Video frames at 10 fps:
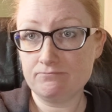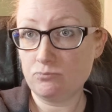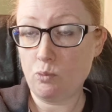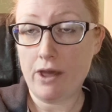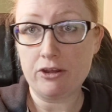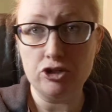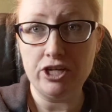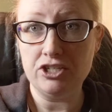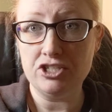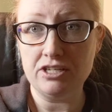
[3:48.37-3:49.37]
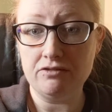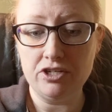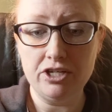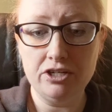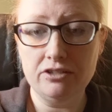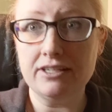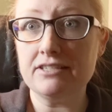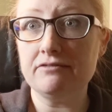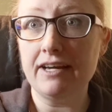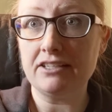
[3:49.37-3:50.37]
Weather changes every year.
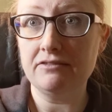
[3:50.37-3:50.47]
That's a fact